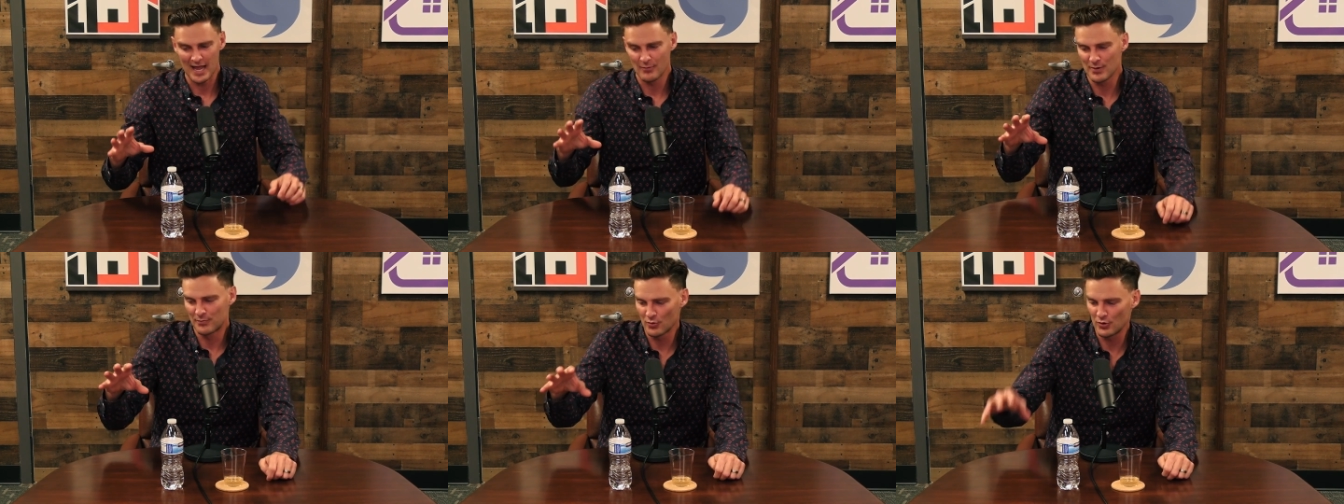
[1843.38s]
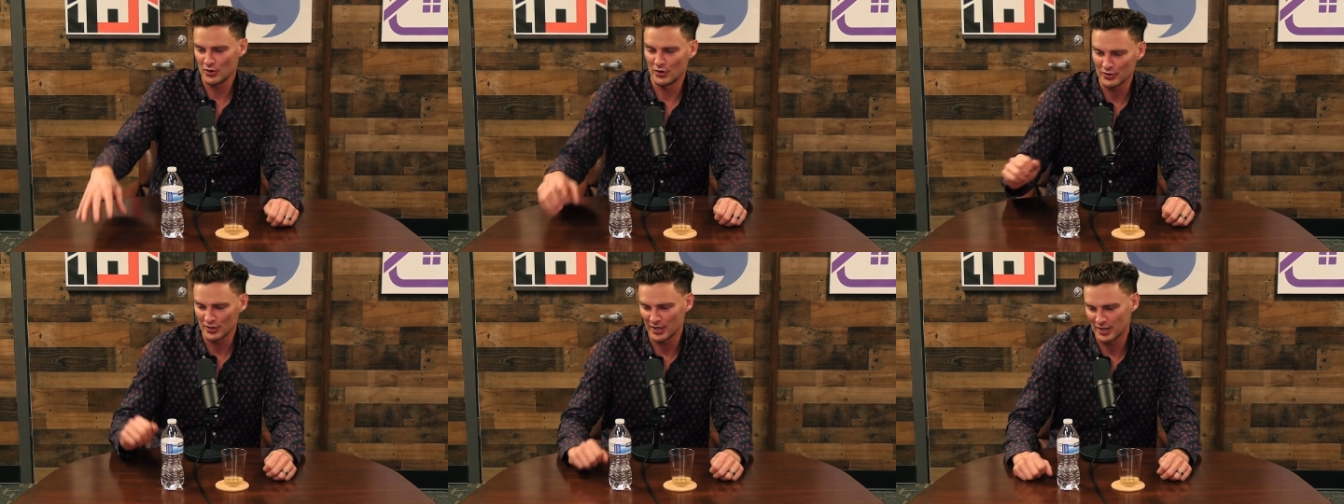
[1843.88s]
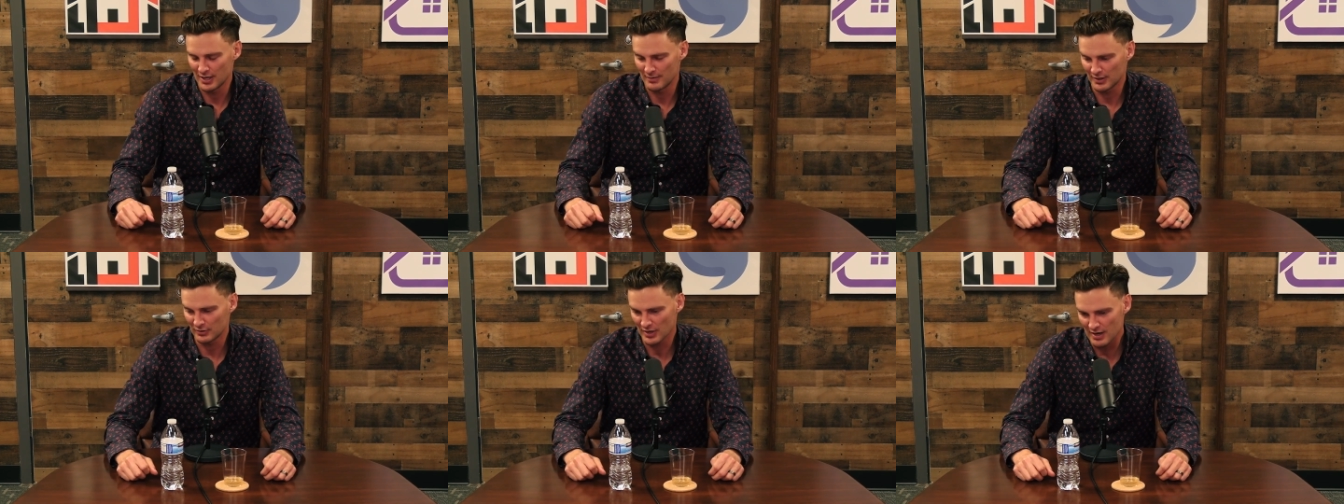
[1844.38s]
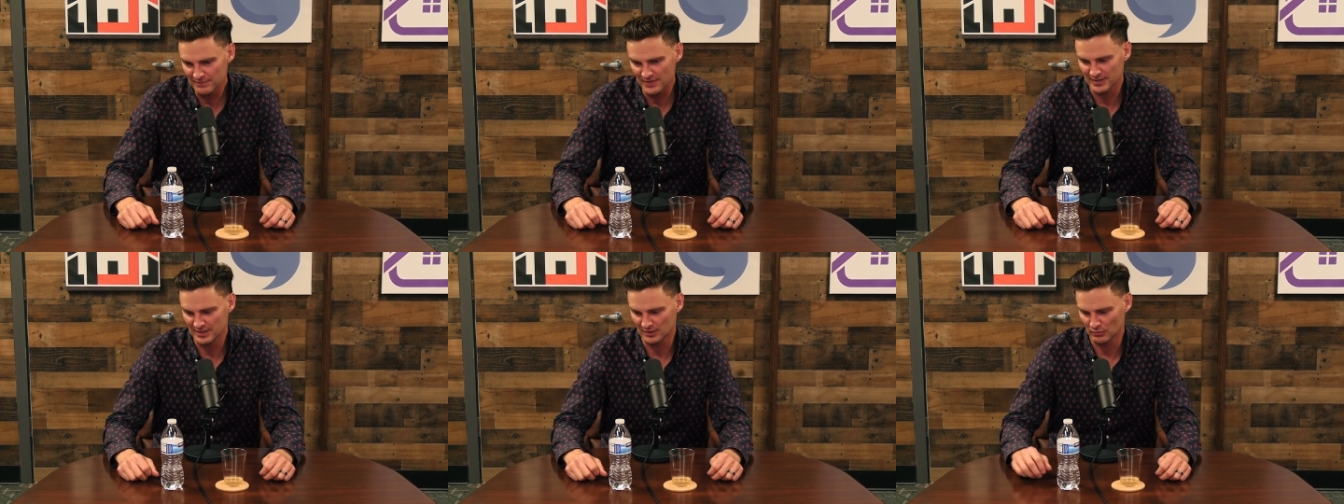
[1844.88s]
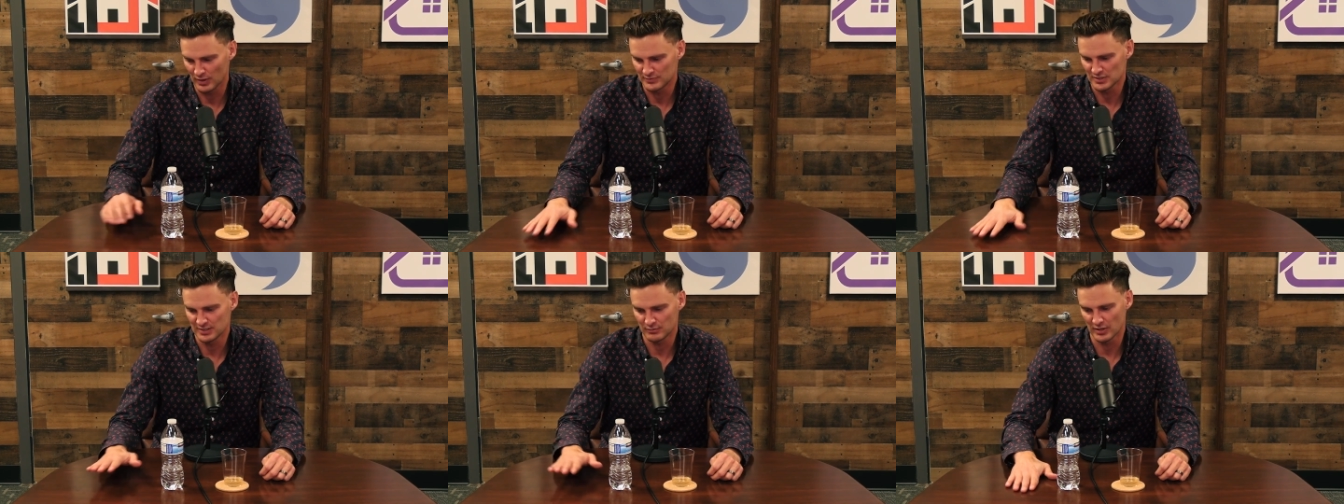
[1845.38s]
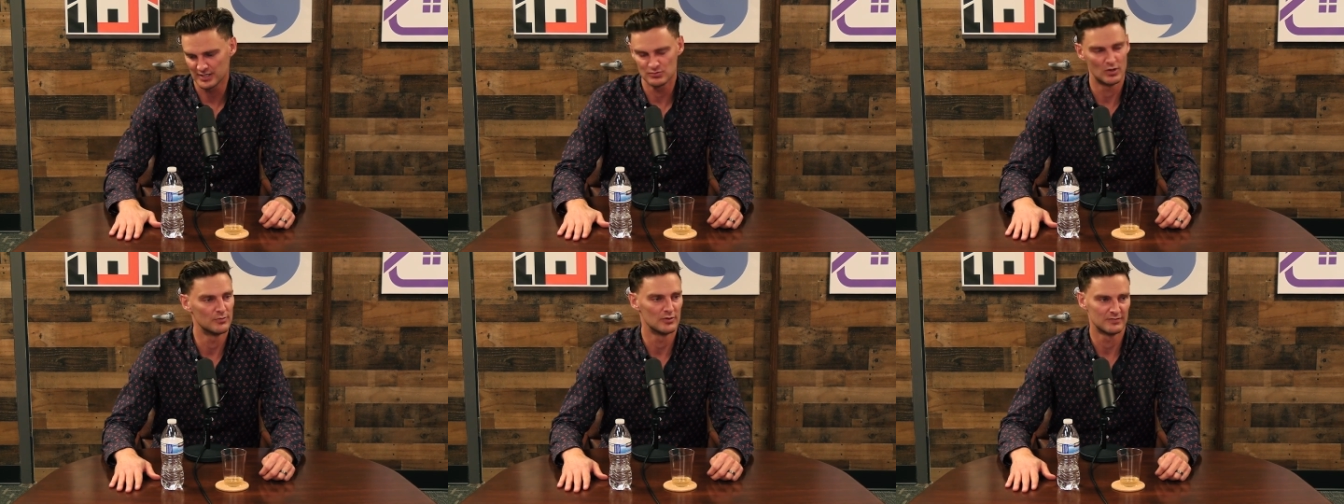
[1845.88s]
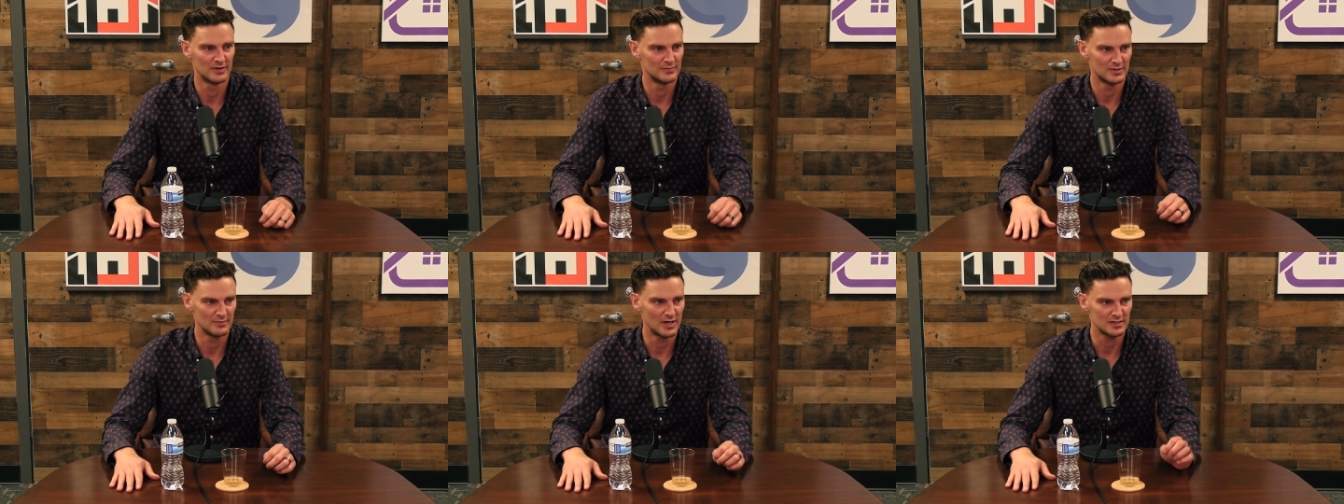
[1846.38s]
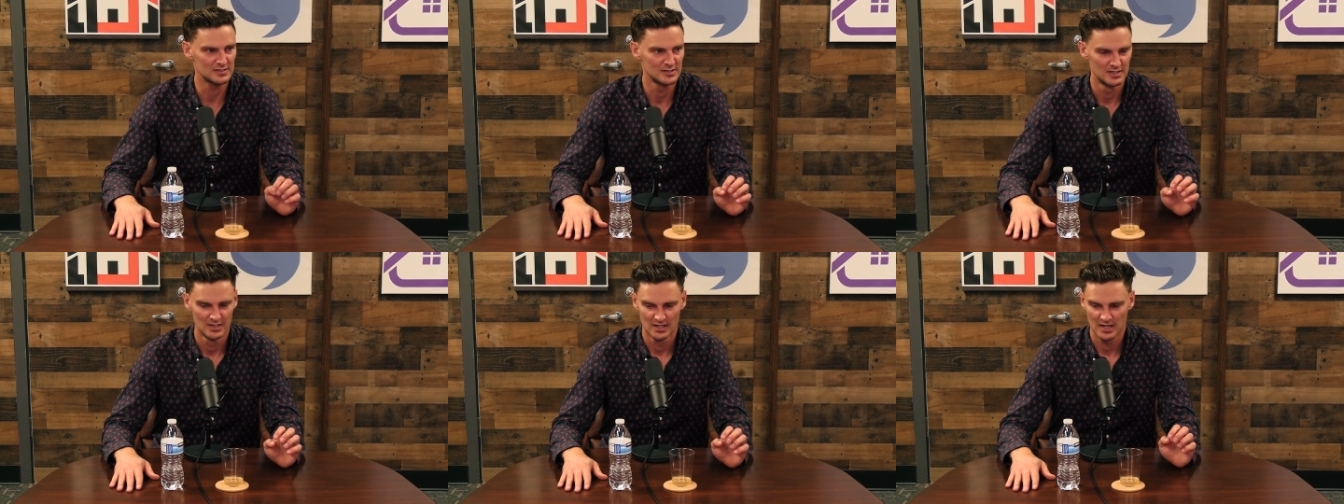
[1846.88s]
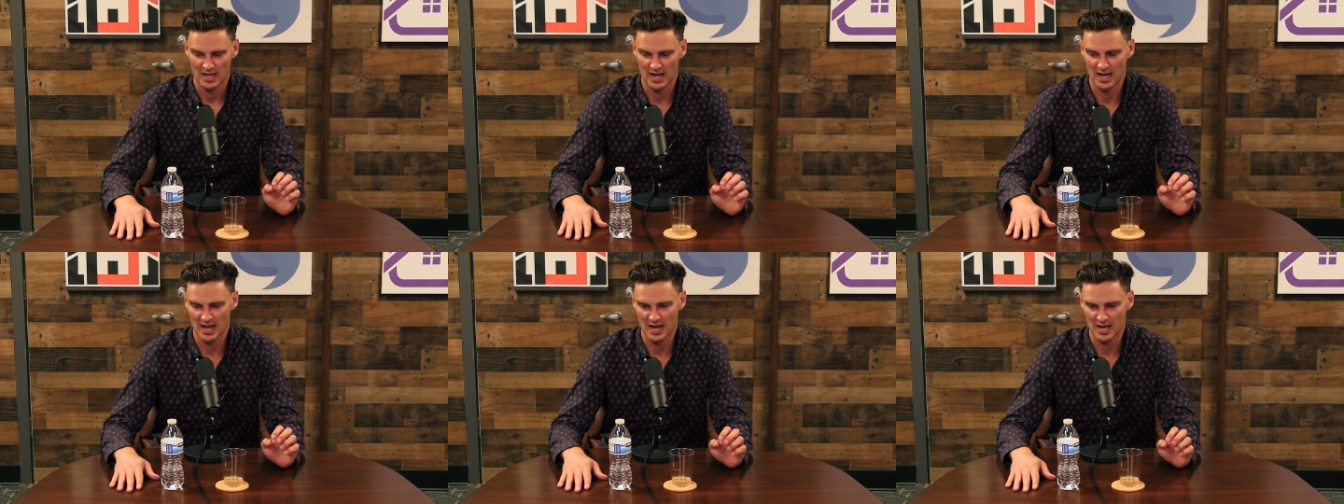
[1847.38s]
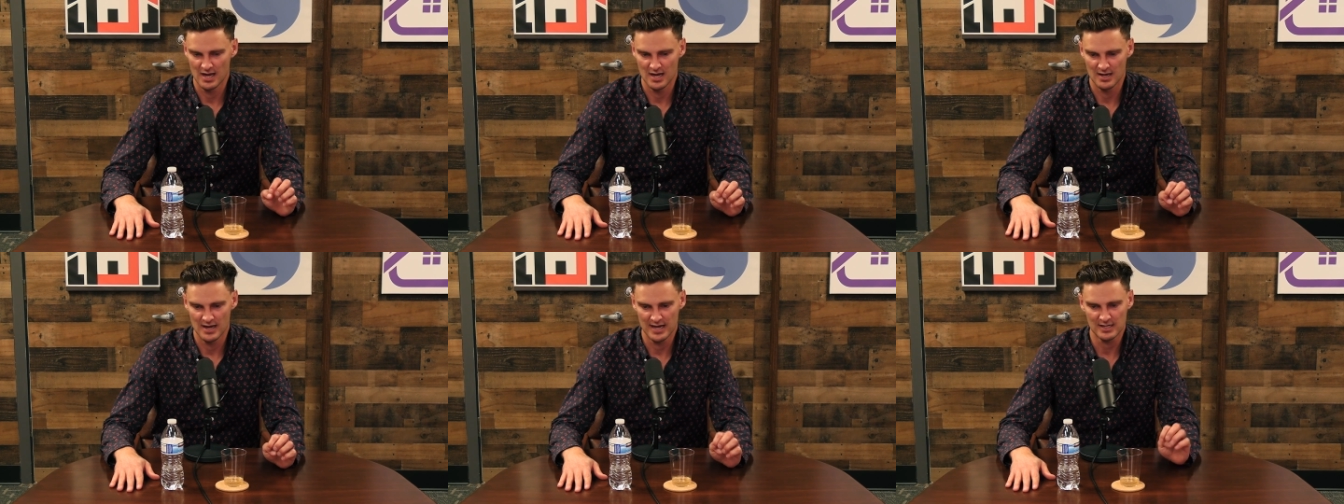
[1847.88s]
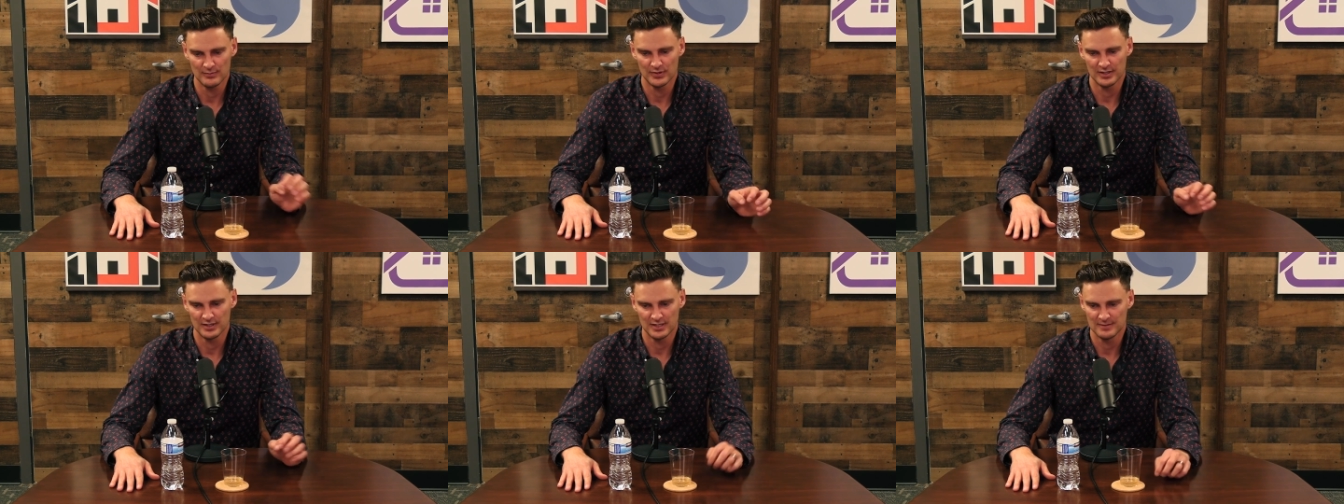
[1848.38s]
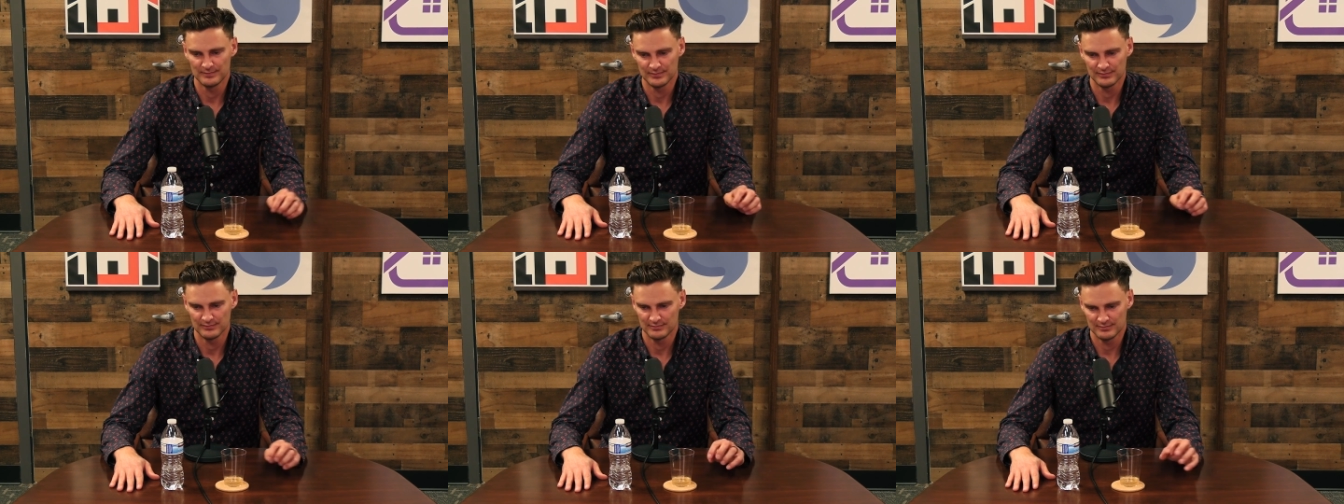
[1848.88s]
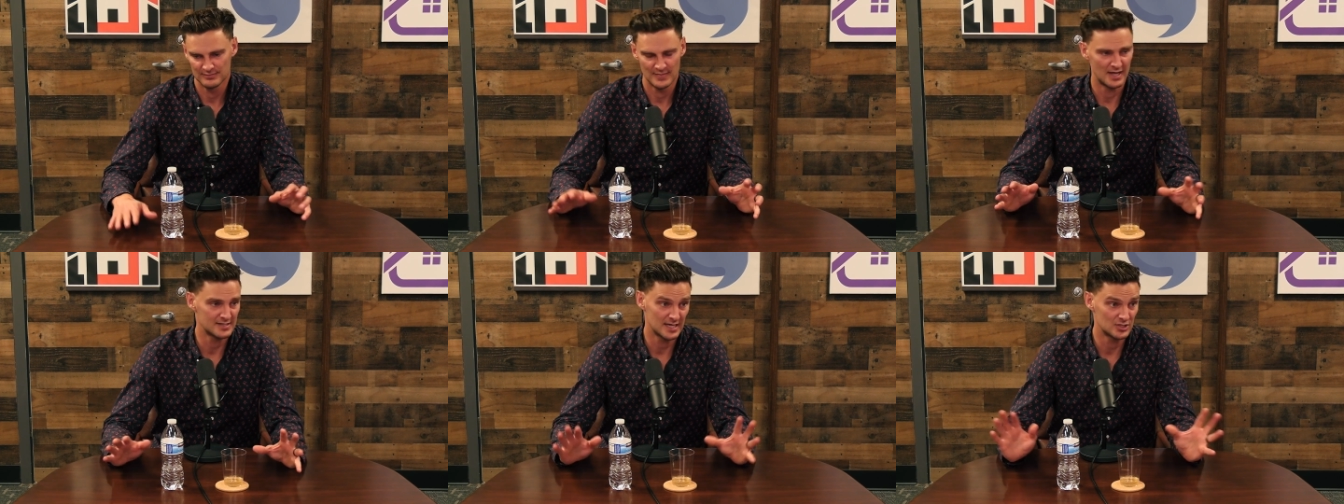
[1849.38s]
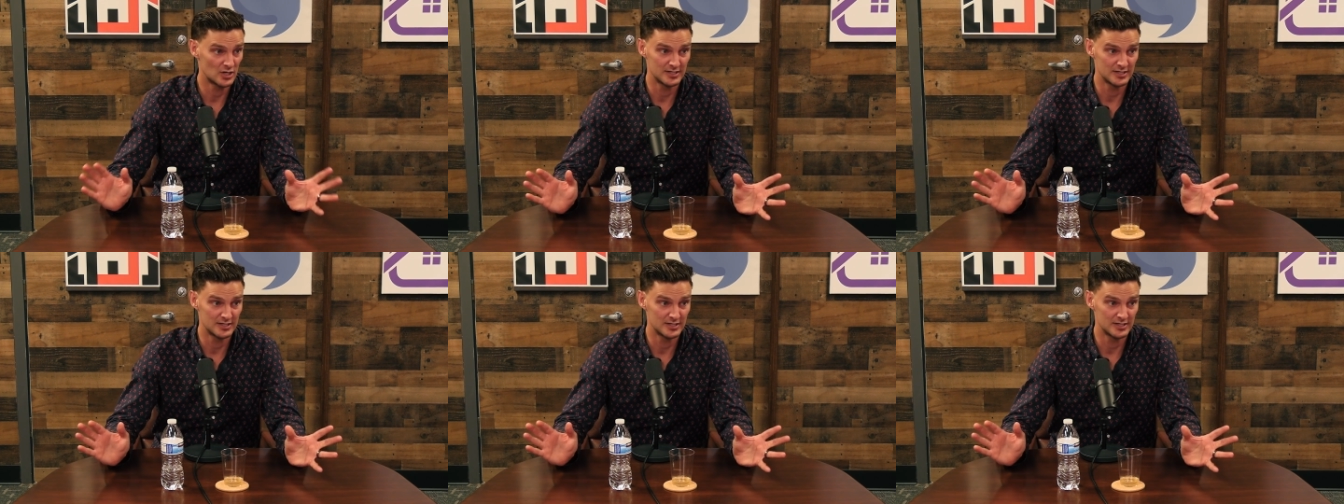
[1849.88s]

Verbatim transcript: and we brought on uh, a crowdfunding website to raise one point five million bucks, and they completely shit